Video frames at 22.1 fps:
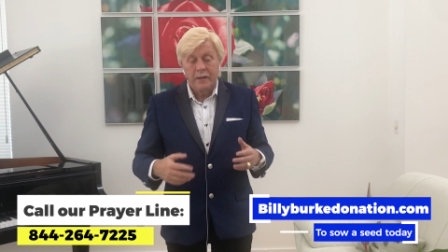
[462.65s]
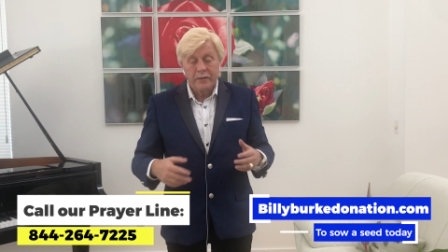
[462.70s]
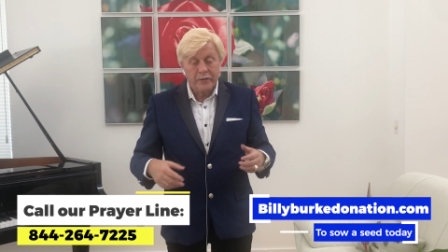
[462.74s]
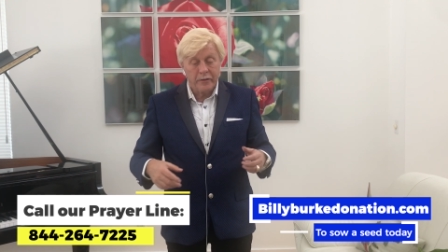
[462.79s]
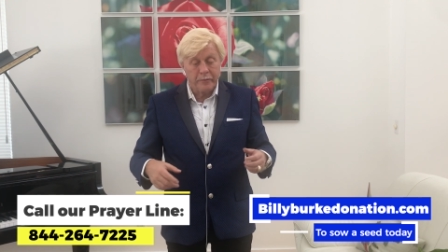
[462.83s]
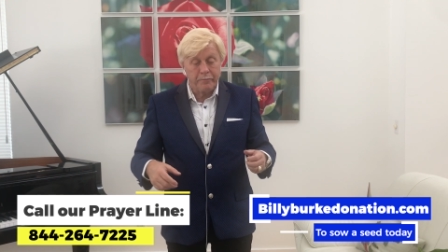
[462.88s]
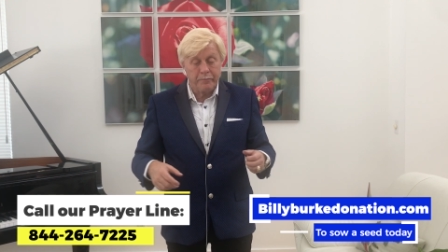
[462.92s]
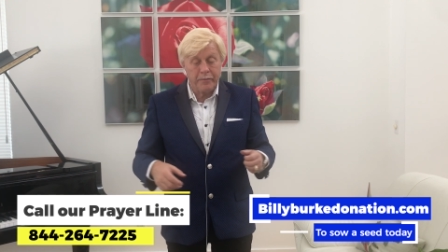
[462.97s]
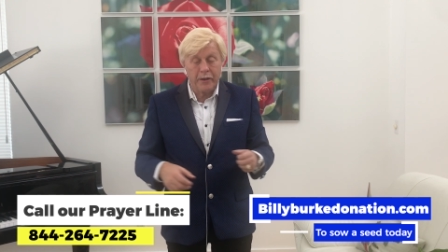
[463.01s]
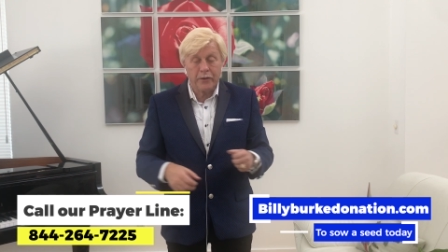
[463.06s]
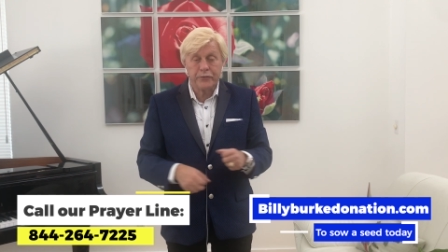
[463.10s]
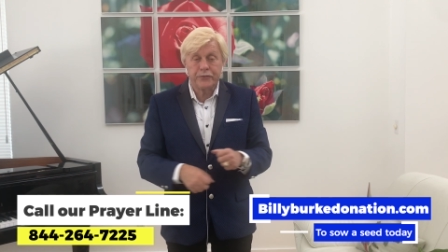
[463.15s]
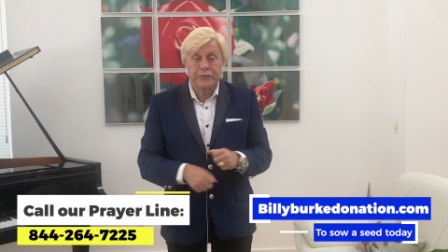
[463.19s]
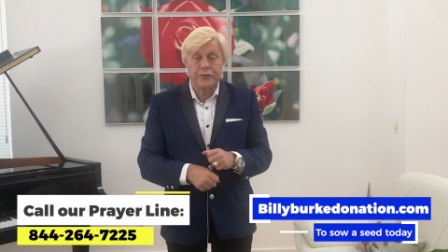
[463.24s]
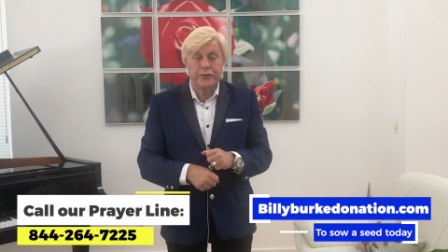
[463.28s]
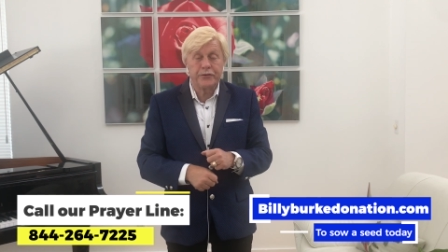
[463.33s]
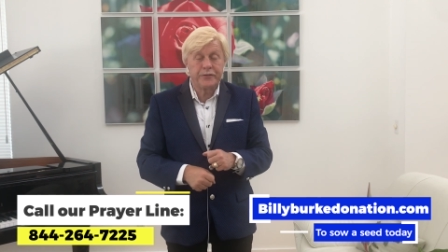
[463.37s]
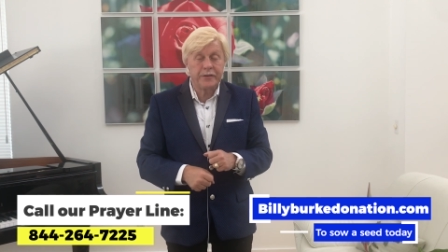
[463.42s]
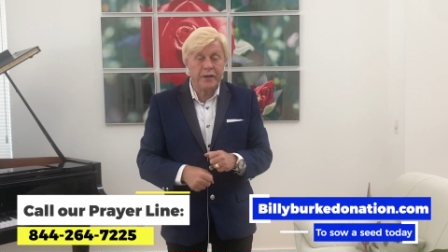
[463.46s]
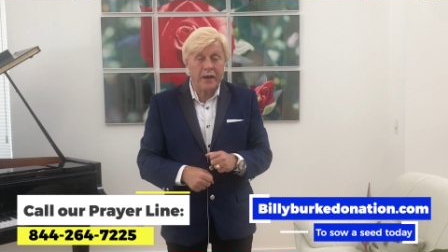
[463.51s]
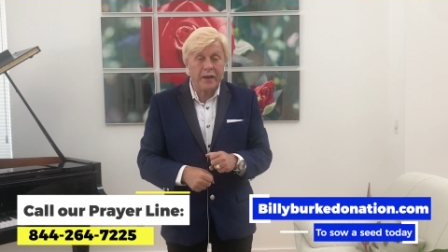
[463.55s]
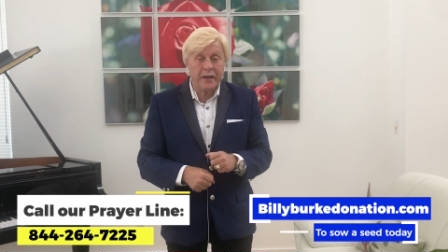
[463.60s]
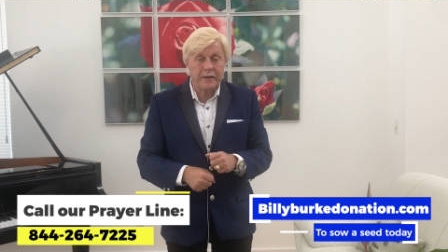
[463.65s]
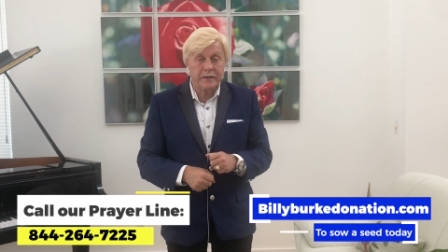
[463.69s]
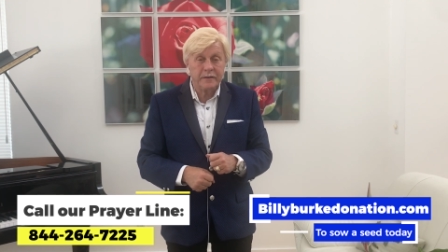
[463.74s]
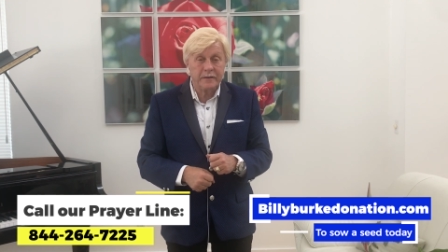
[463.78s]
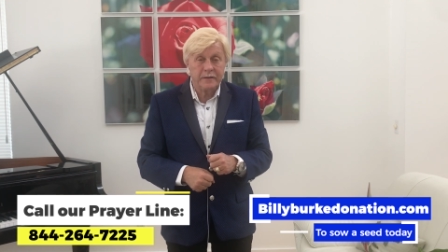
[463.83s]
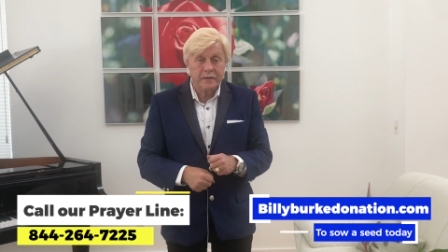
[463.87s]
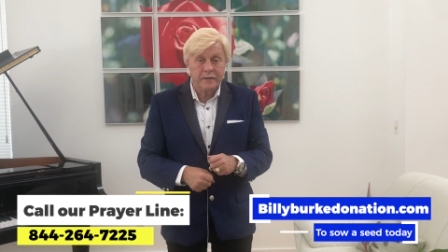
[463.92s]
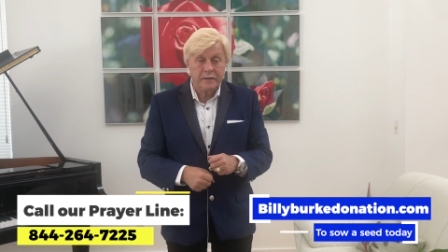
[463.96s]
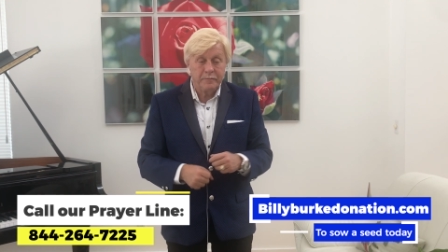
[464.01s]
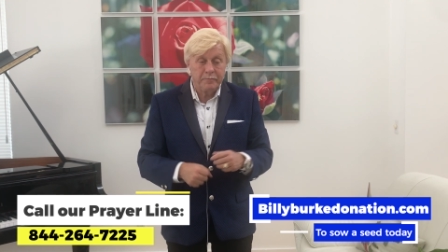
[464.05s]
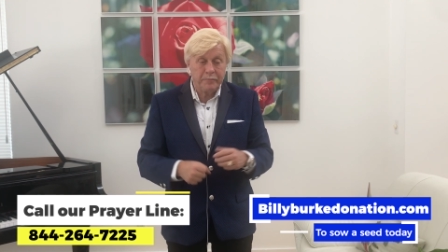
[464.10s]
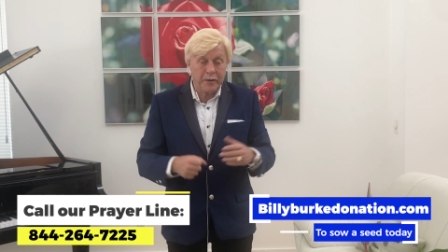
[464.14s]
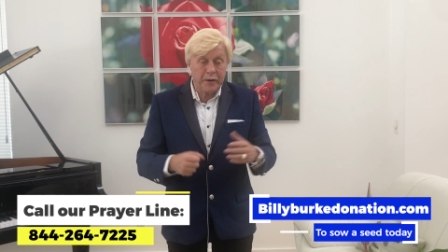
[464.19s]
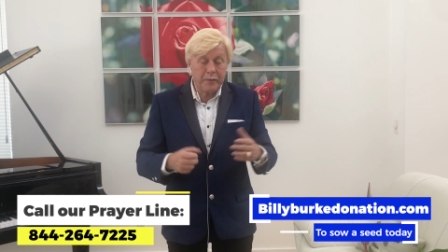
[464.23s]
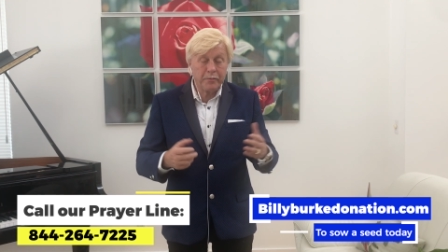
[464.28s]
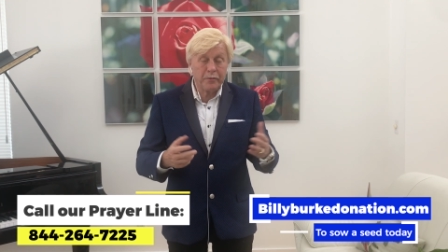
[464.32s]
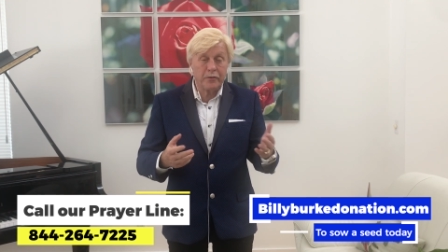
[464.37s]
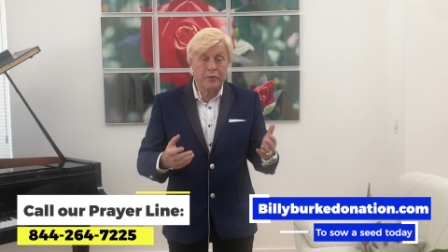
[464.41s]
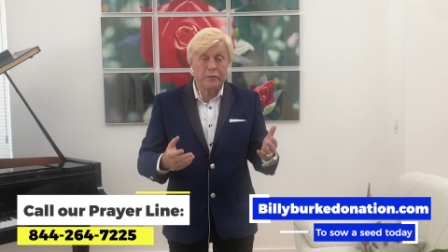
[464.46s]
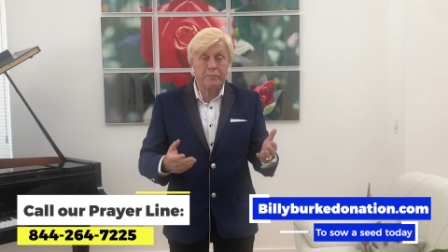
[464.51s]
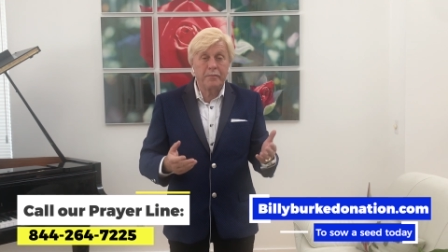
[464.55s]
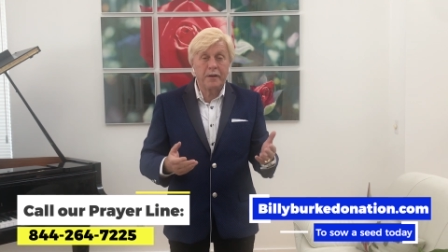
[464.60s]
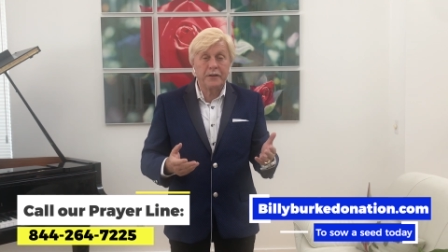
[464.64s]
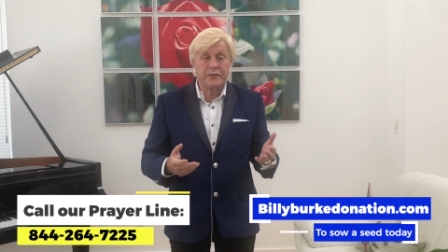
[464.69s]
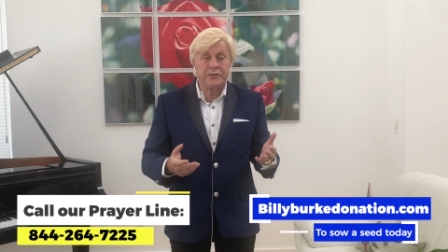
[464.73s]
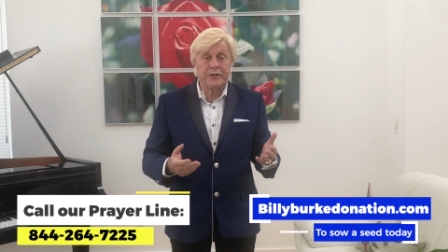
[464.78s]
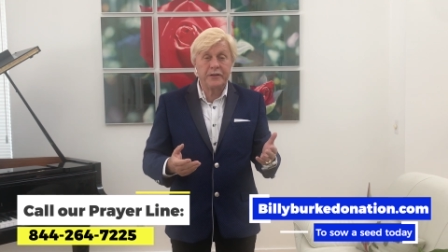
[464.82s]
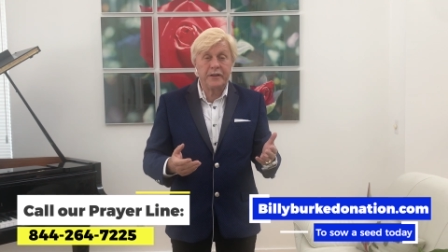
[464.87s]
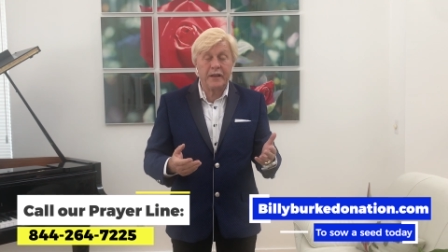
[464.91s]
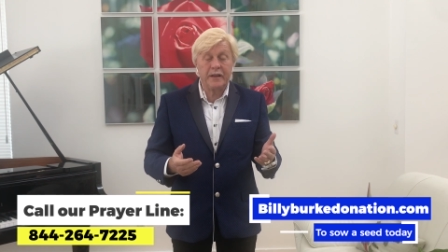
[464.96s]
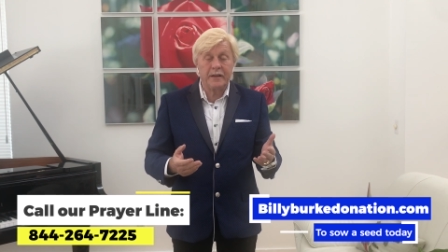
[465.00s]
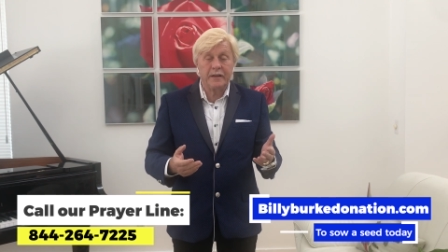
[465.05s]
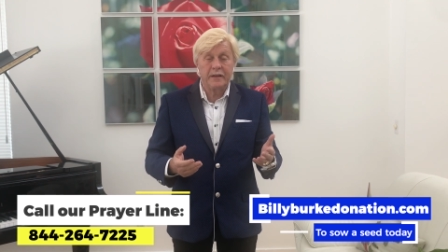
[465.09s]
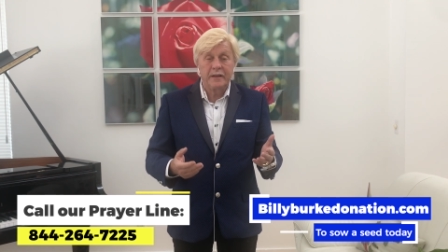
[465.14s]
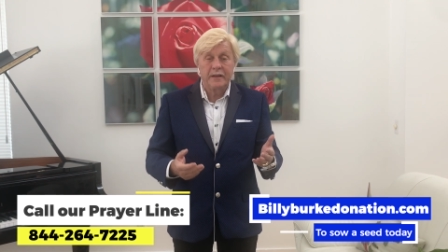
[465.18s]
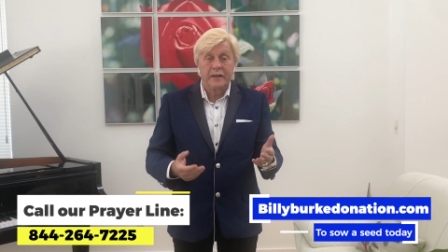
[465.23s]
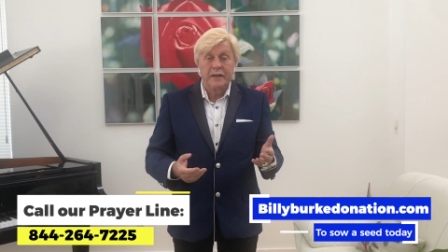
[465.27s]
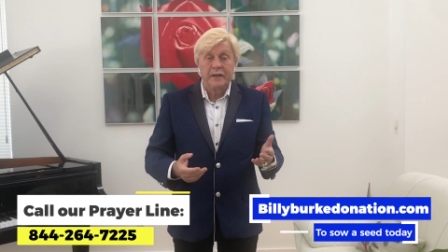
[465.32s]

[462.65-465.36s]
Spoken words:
The belts are tightened. People are budgeting.